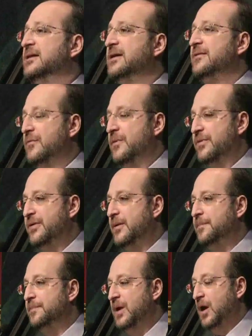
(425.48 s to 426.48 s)
to live with
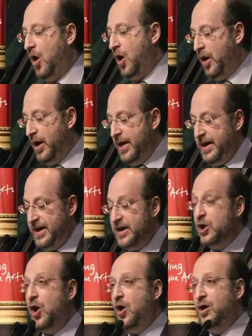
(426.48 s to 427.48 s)
them
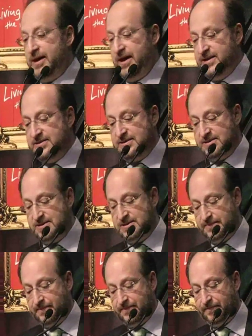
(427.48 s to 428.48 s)
in all
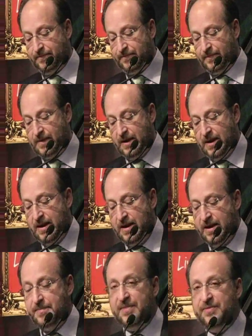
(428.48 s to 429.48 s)
cases.
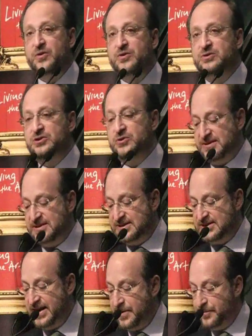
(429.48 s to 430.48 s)
It meant those who had
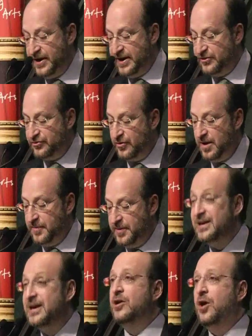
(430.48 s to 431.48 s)
sustained brain
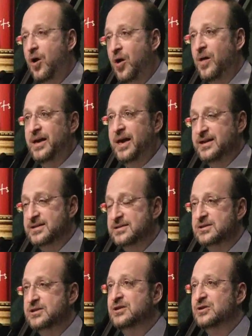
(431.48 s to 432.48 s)
trauma, in all
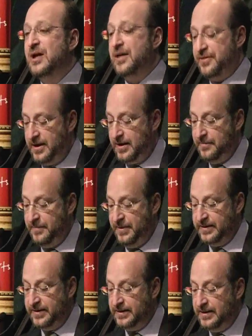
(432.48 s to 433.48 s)
cases, could do nothing
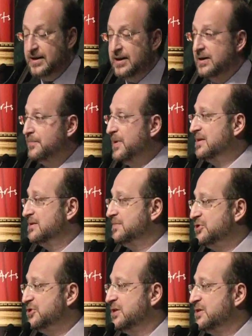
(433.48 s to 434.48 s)
about it because
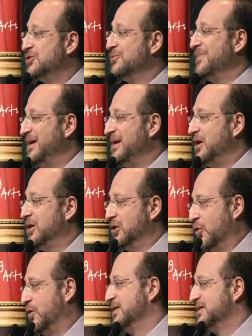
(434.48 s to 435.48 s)
machines do many
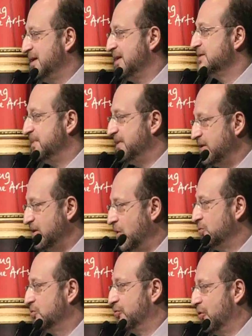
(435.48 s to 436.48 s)
glorious things, but they
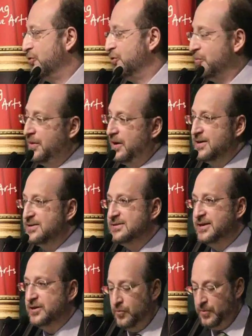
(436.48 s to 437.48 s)
don't grow new
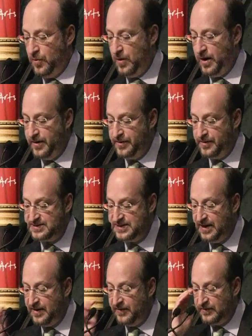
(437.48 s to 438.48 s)
parts, they don't rewire
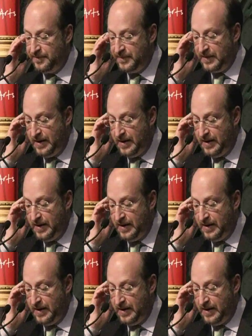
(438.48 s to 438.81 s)
themselves.